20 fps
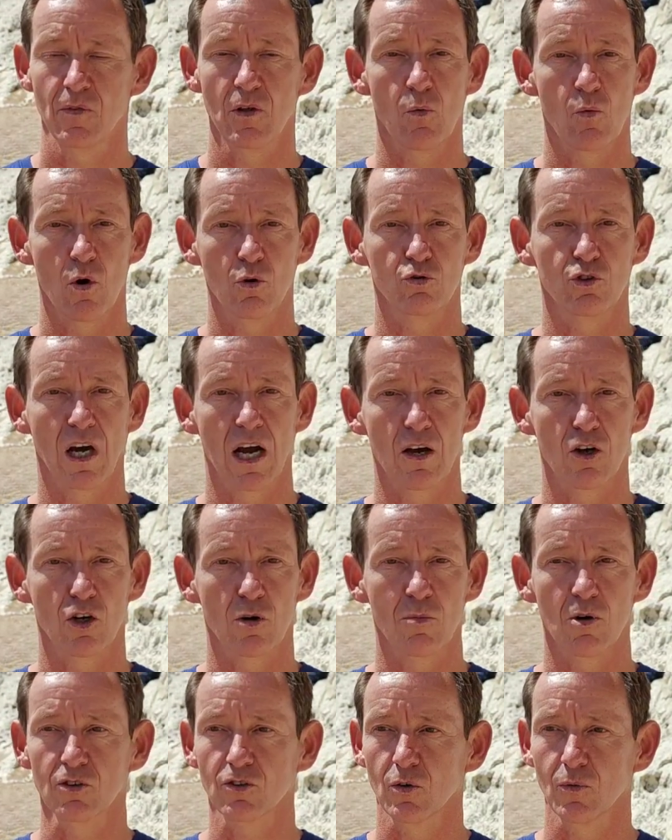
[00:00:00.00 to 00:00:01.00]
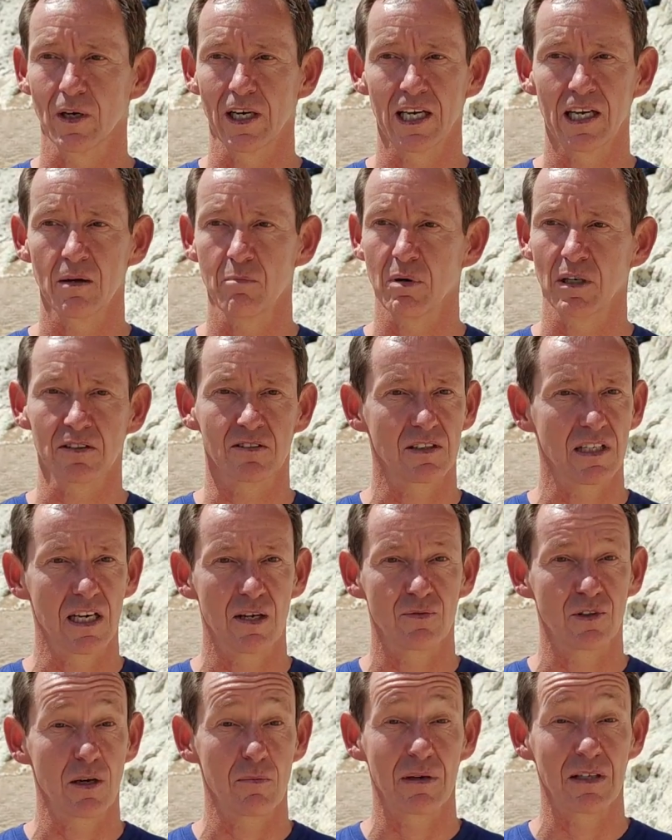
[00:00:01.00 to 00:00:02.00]
They won't die on a motorway, but
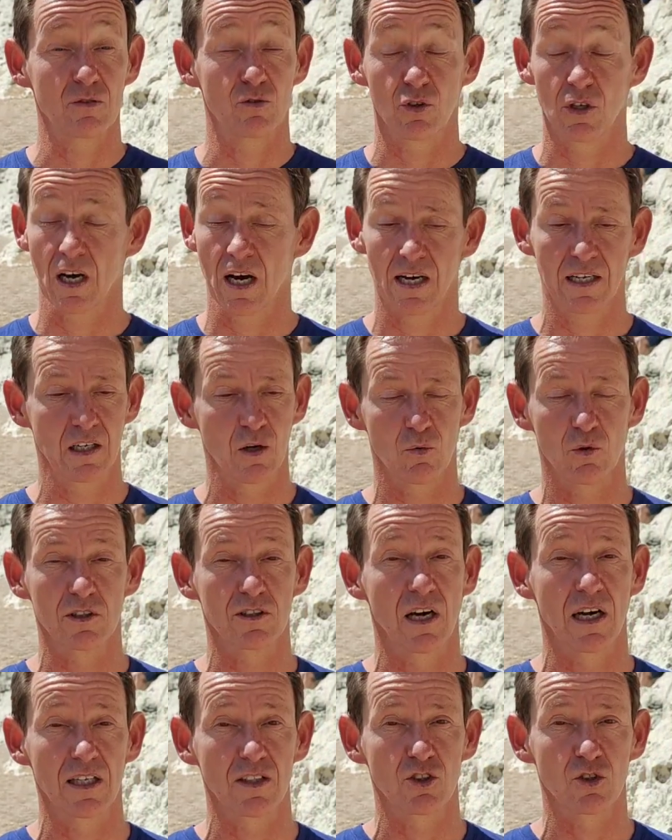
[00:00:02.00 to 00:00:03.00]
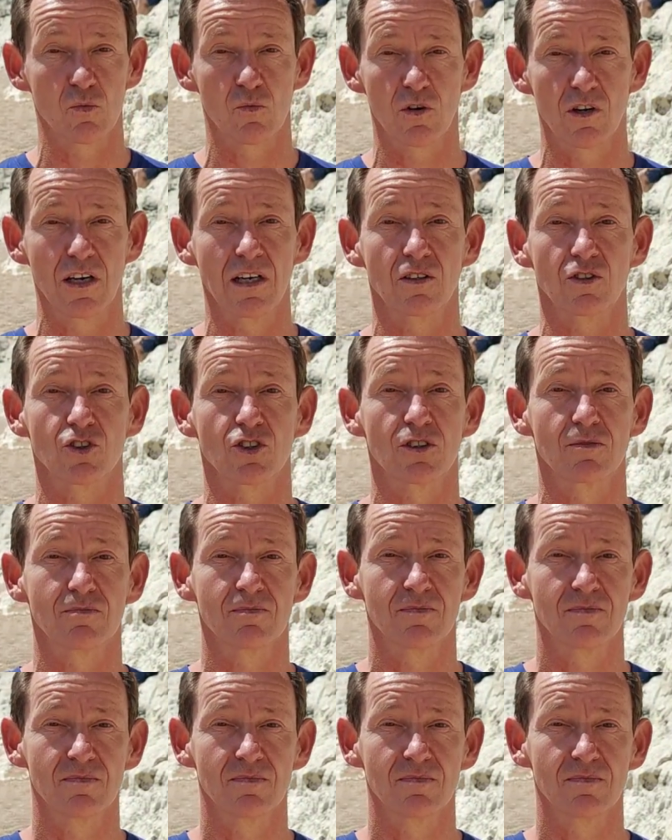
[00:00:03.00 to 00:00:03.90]
if they're meant to die, they will die somewhere else.